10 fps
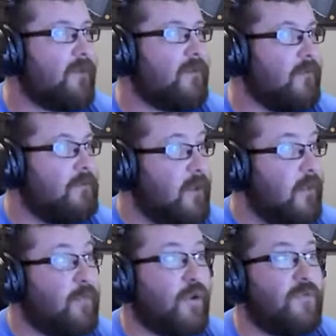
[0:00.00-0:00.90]
the
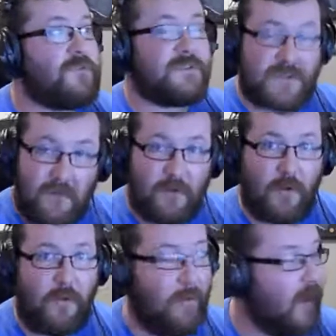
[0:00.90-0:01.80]
film broke
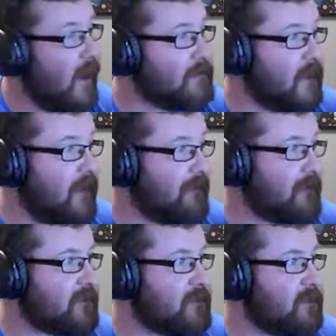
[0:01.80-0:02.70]
several box
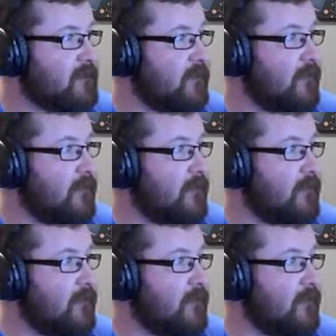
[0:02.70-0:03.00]
office